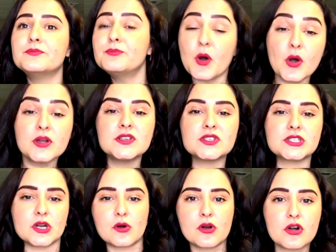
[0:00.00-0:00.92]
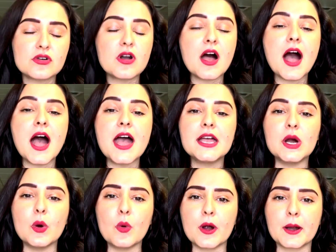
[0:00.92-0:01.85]
boys don't cry,
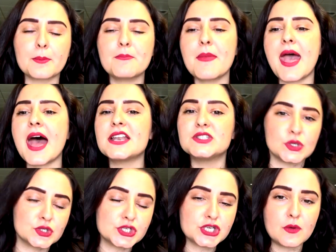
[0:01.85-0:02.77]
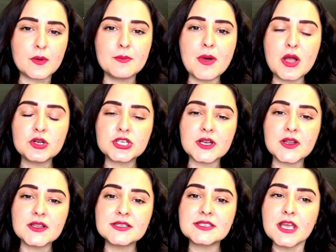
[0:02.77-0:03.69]
or men don't show
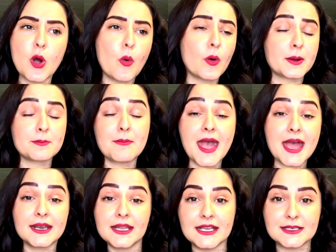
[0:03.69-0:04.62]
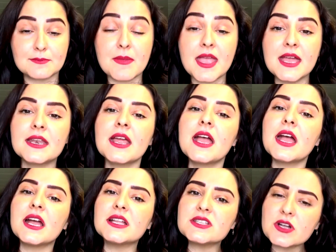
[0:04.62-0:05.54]
emotions, or men eat meat,
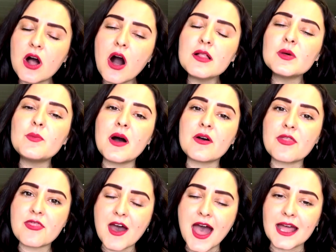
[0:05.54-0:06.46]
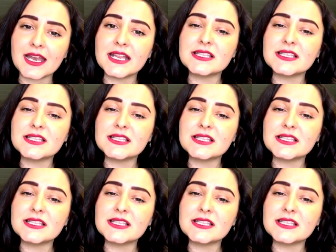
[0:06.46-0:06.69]
it's all about that.